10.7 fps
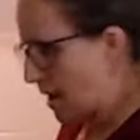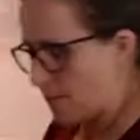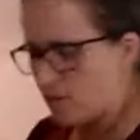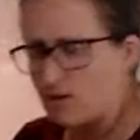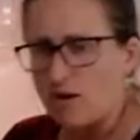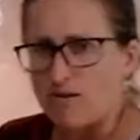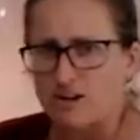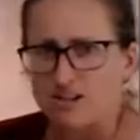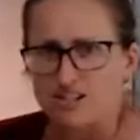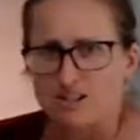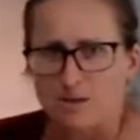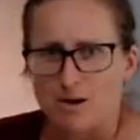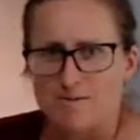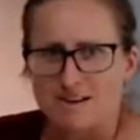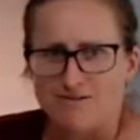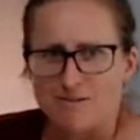we've got fresh at the
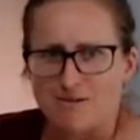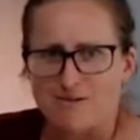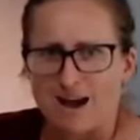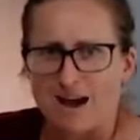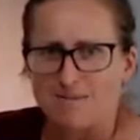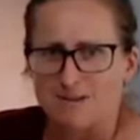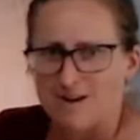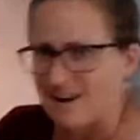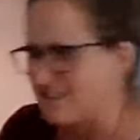moment from the farms around